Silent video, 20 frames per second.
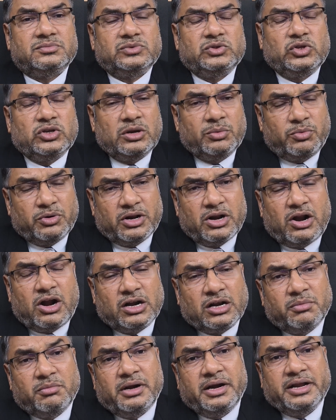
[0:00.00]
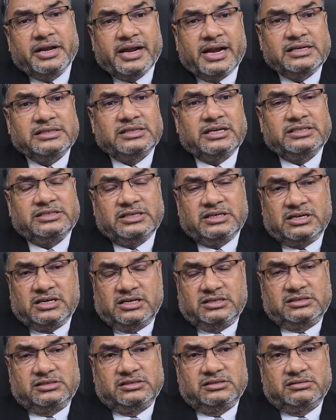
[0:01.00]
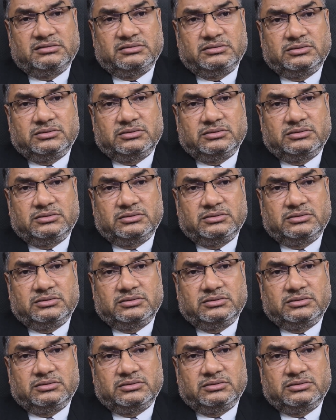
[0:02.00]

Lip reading: You can put an automatic cancellation clause